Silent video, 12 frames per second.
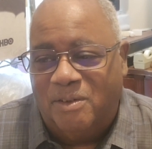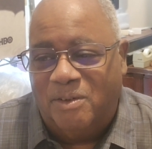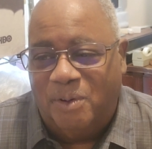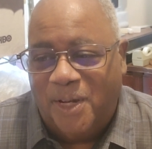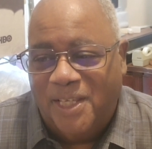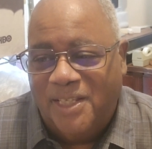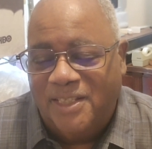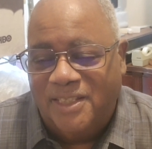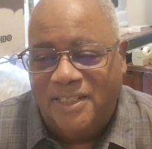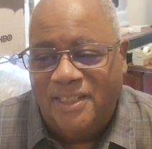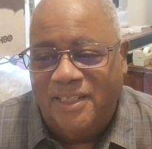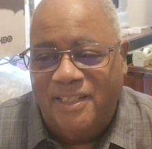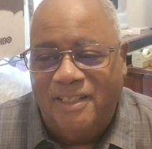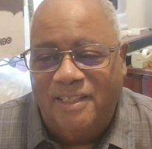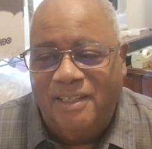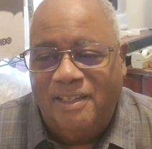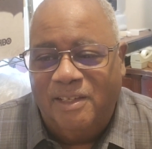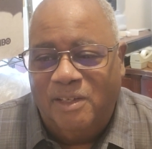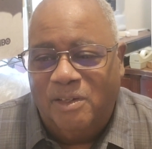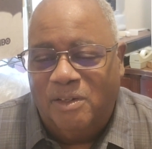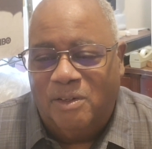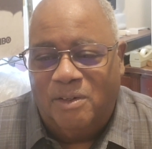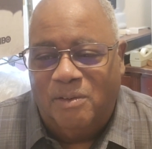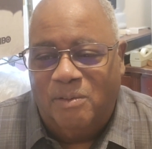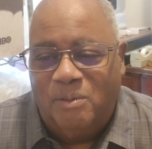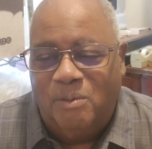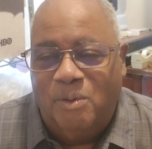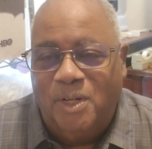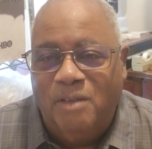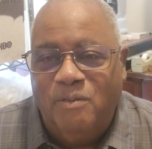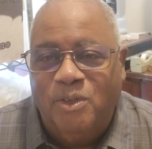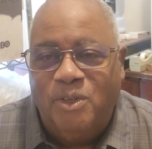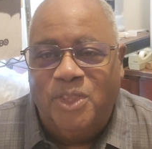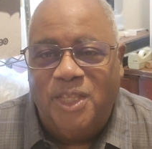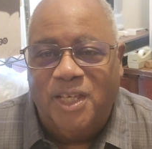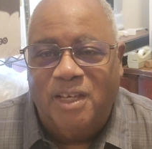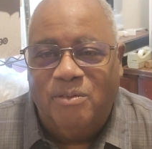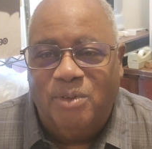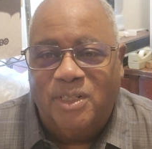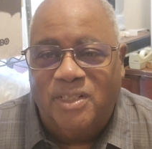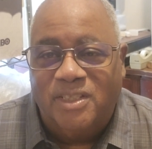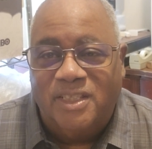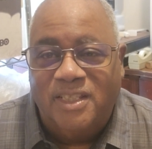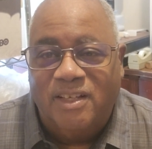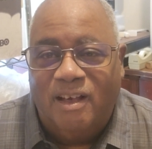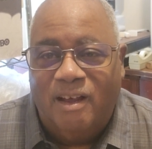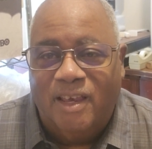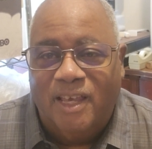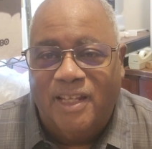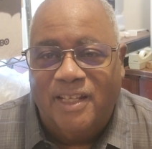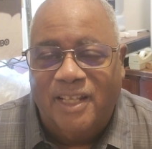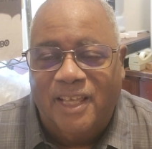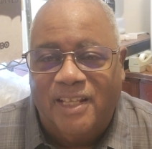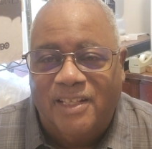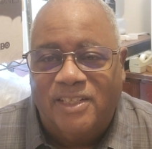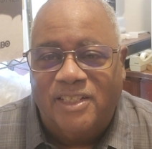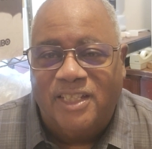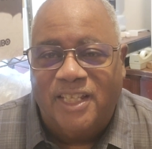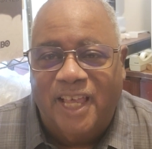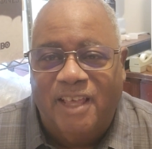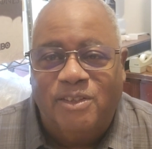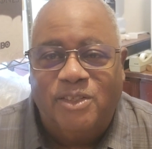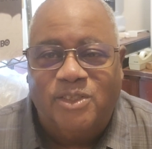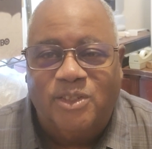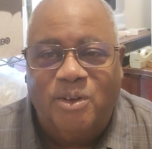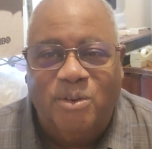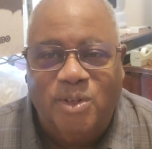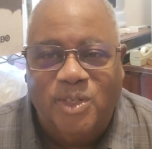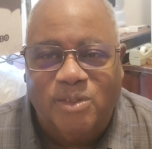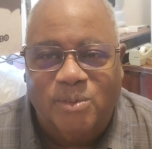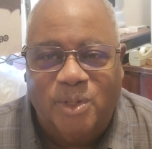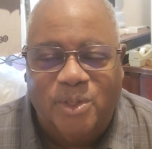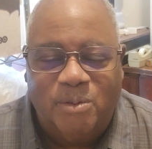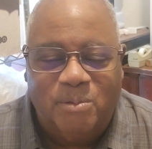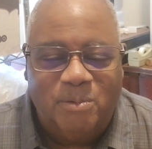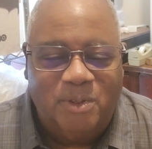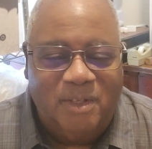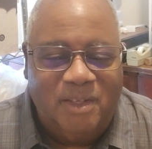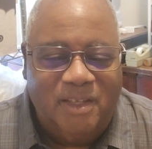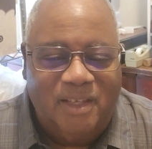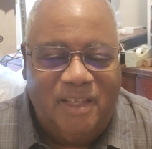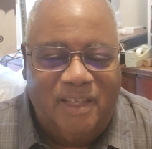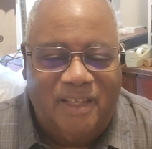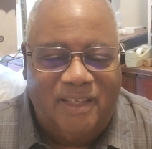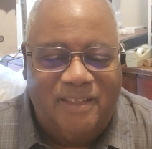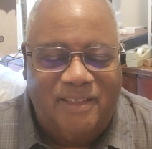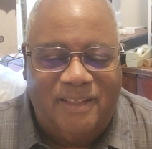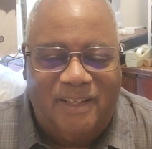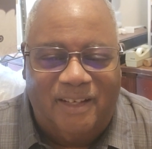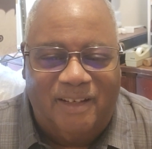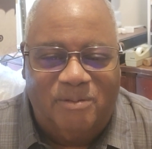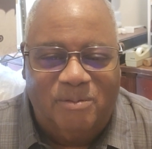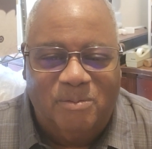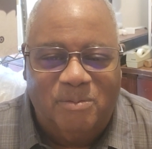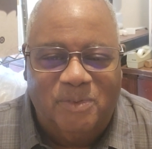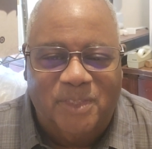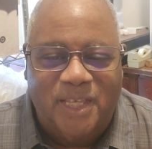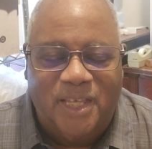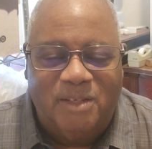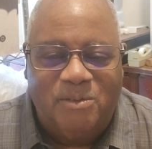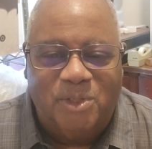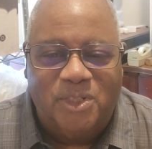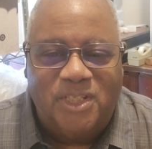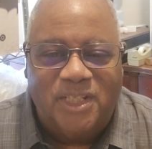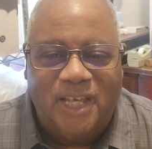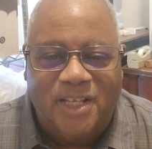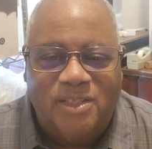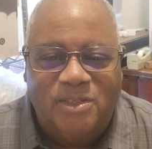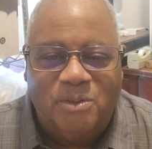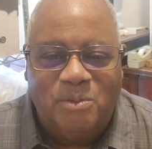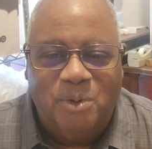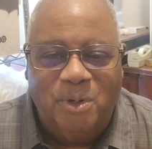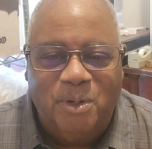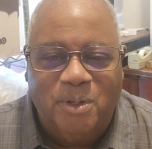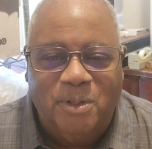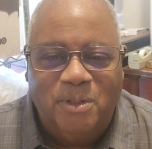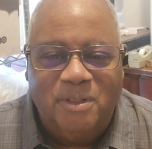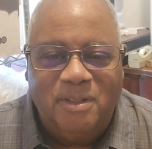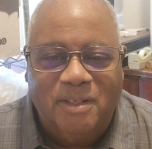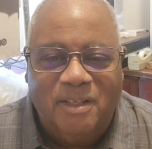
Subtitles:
crazy, whatever you can think of with a CR in it, and she gave stories with them, and when she got to the word